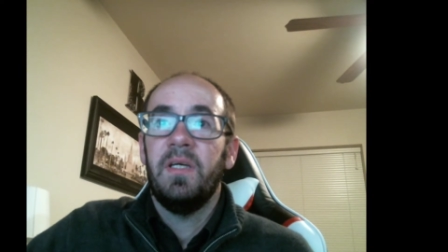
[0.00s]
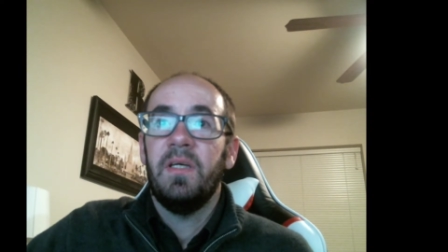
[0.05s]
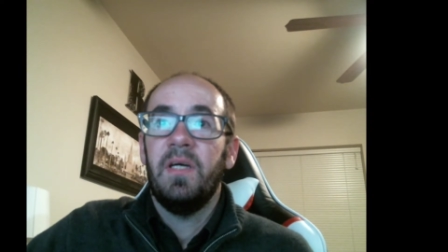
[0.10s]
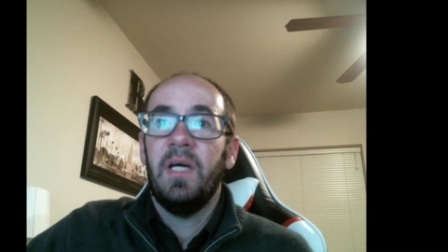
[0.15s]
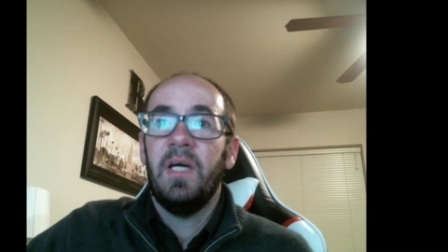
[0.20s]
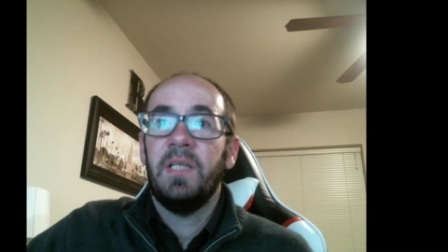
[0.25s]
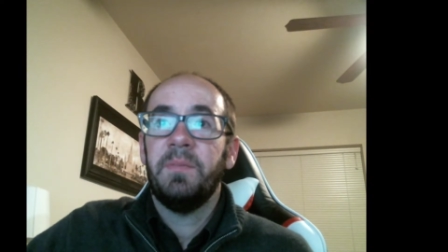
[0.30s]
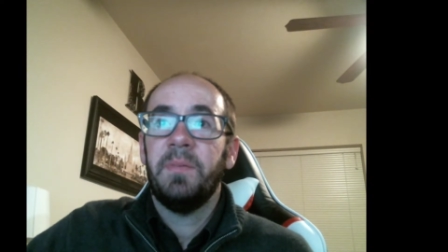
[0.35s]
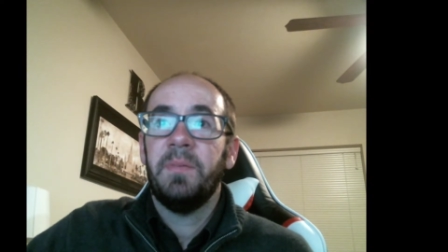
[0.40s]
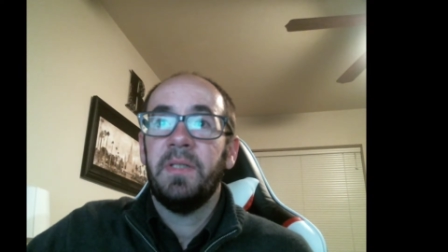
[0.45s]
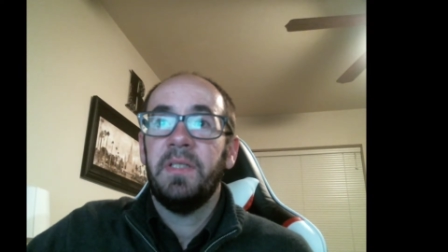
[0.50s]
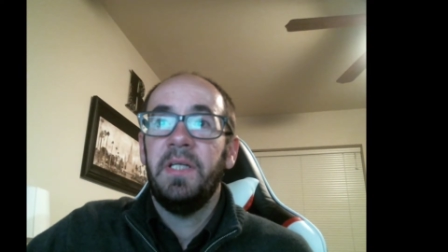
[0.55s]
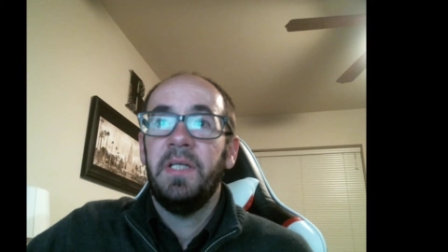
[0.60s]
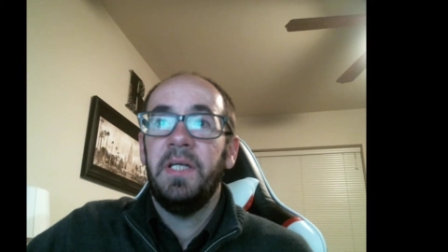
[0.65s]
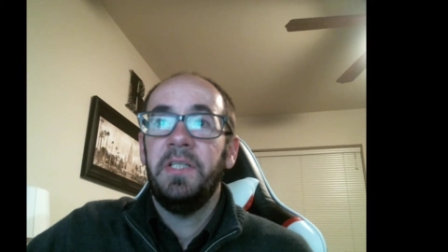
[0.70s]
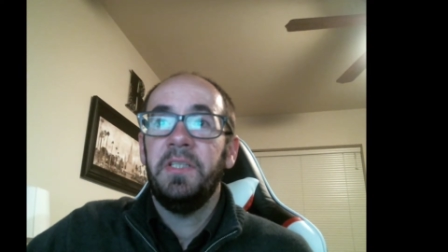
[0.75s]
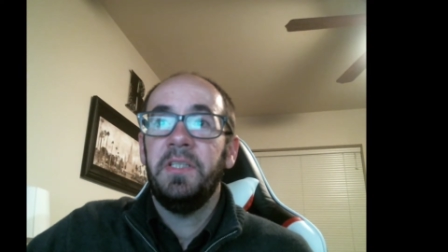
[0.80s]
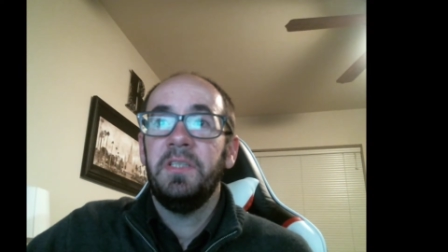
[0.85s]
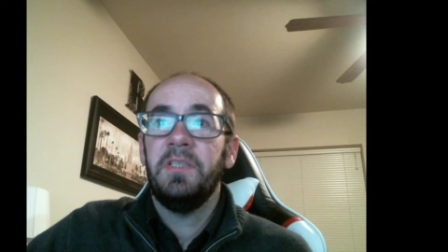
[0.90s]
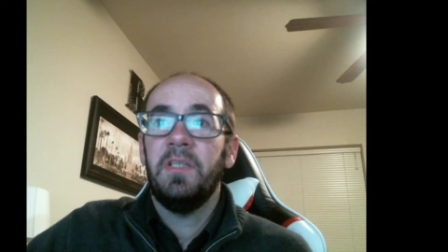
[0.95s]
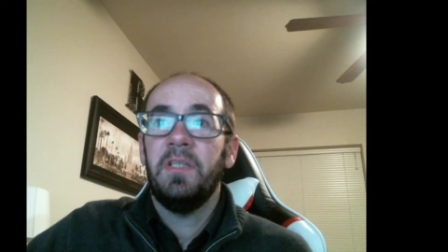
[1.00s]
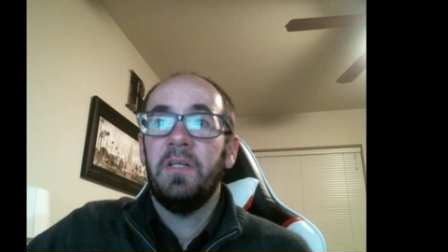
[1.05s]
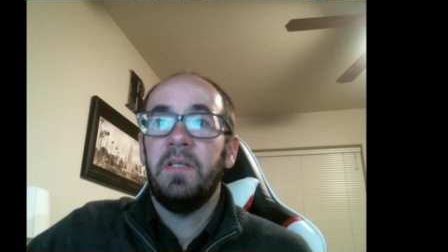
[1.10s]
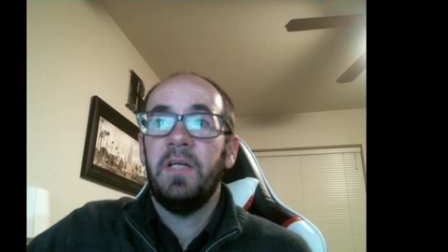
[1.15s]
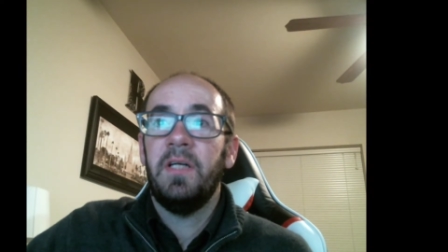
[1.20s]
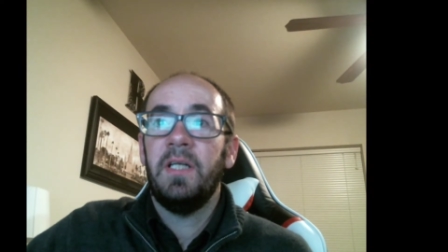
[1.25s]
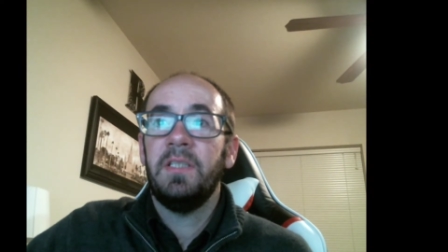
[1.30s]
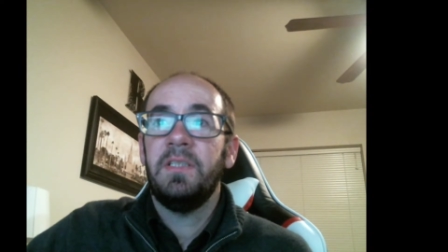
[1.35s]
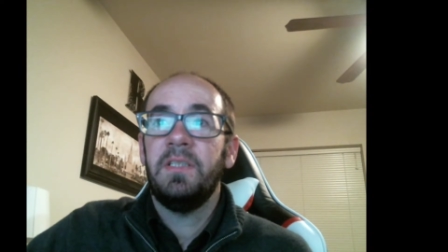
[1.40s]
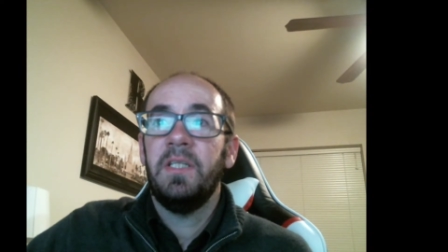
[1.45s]
Expectations are
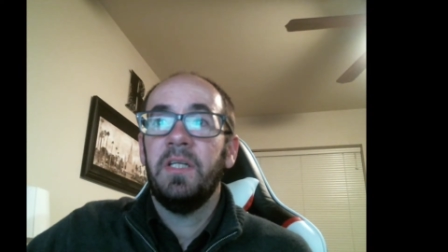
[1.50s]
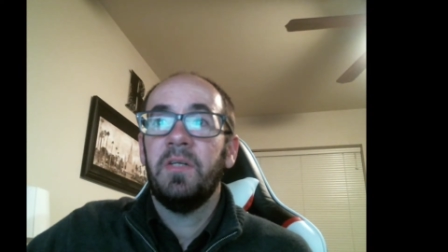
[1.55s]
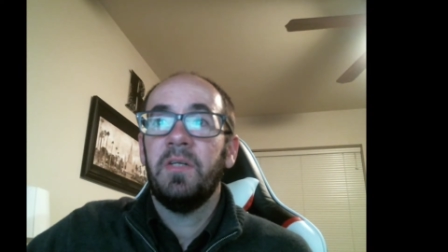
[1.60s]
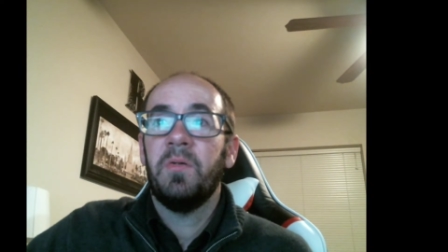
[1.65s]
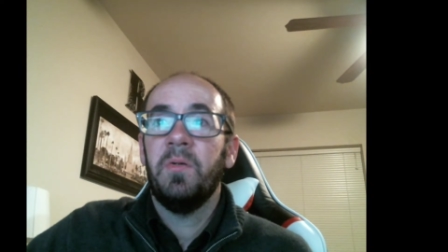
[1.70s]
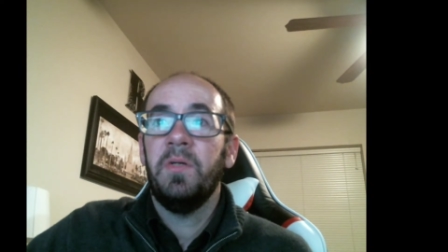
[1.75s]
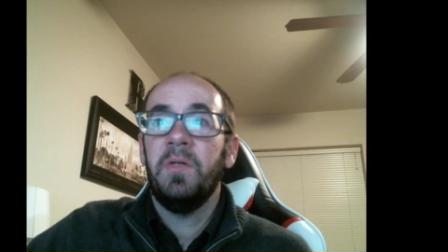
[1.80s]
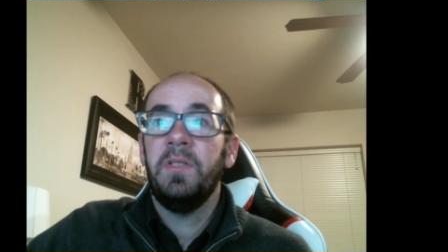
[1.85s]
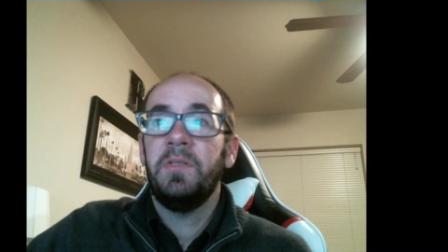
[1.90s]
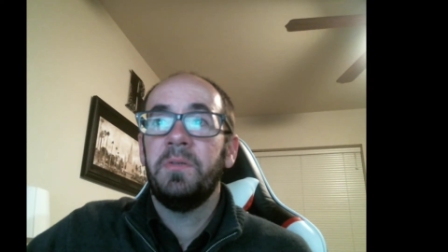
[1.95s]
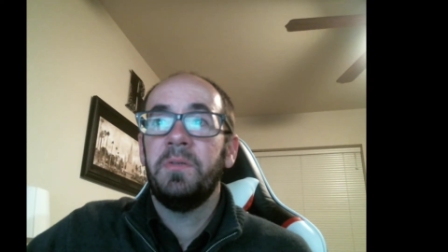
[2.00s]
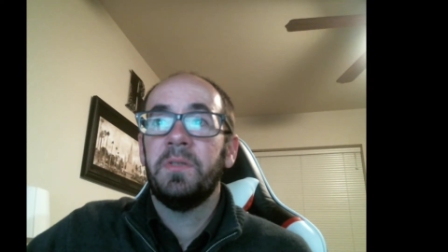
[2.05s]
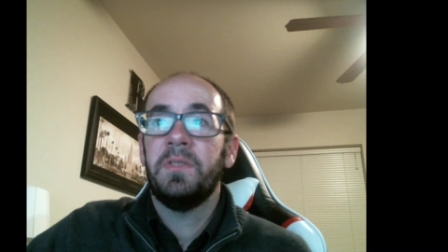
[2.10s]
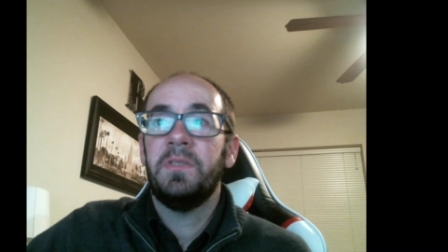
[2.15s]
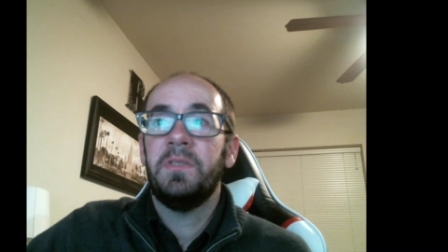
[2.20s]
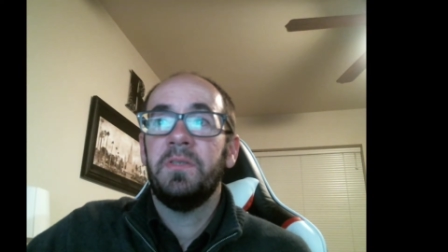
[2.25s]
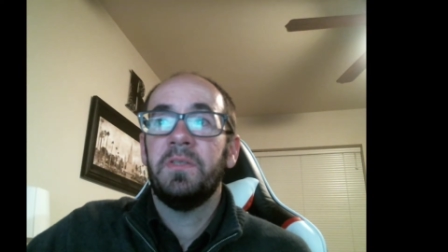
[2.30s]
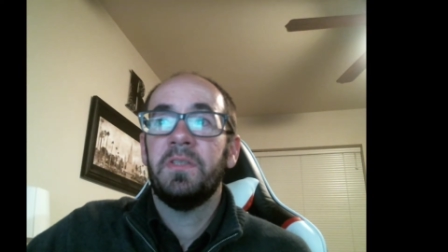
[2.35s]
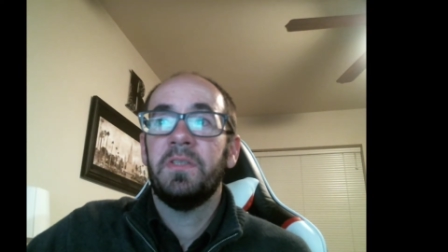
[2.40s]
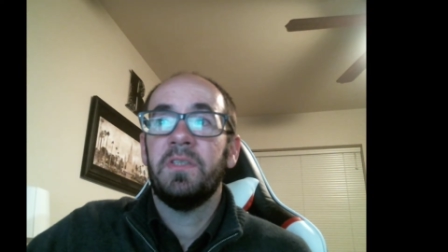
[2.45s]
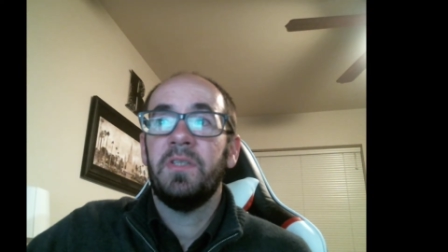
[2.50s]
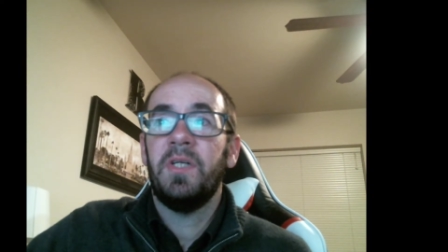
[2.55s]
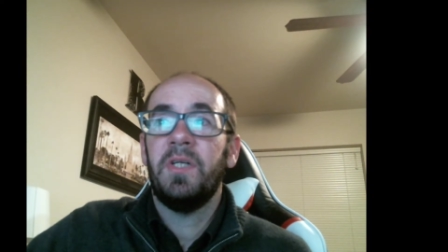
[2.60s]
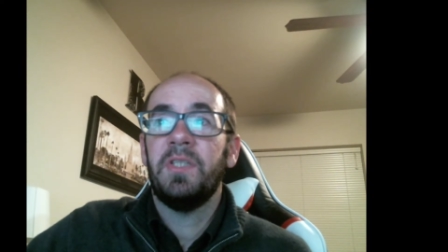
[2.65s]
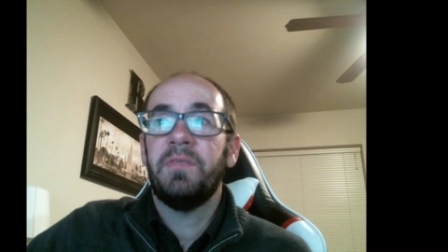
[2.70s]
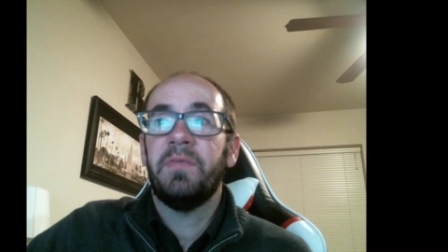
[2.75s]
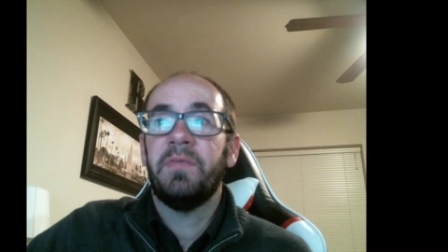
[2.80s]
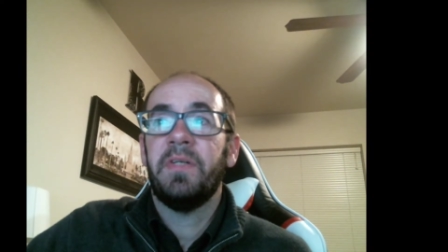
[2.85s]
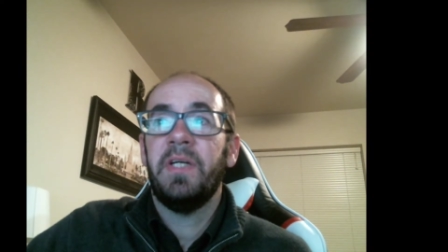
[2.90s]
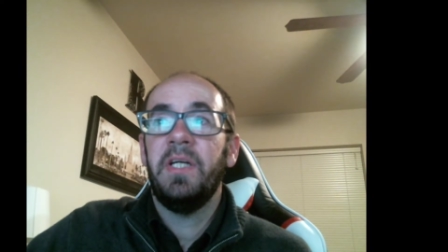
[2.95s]
not set according to a student's
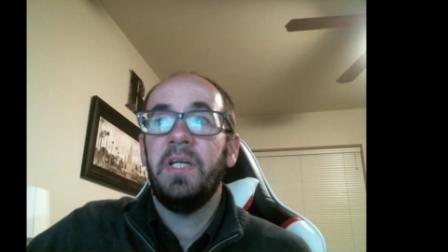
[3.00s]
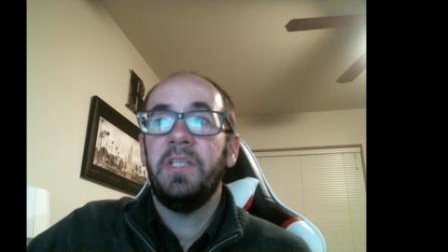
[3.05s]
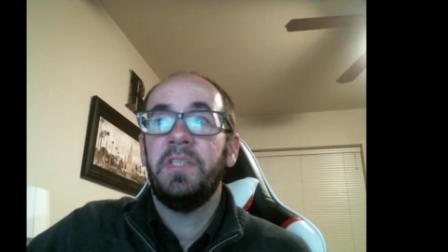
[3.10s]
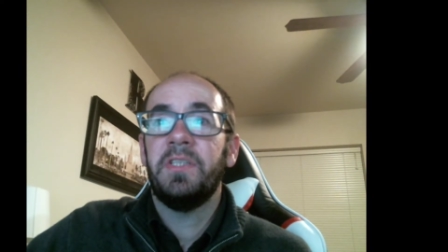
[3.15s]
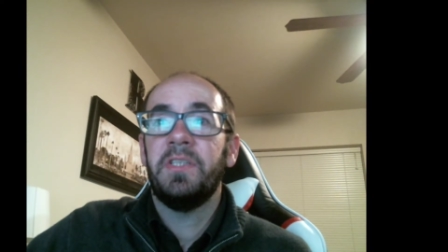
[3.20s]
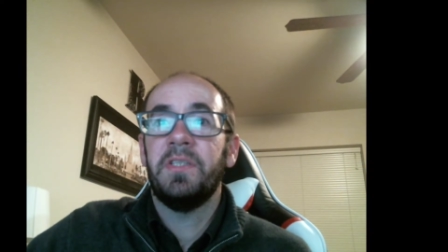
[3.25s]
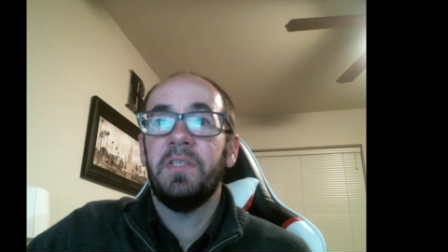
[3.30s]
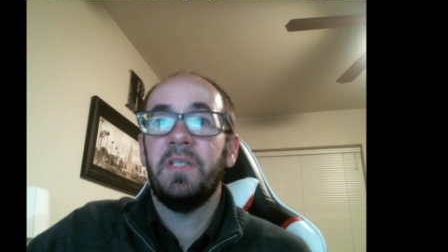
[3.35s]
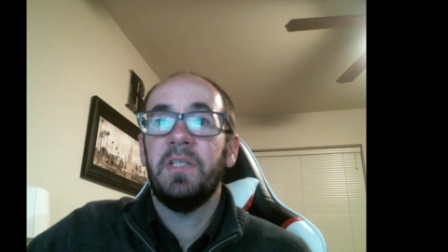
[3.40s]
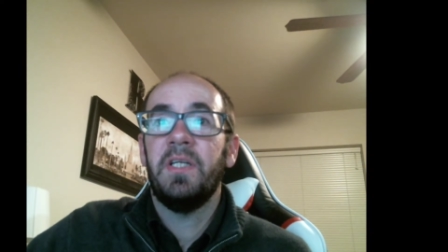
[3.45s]
classification.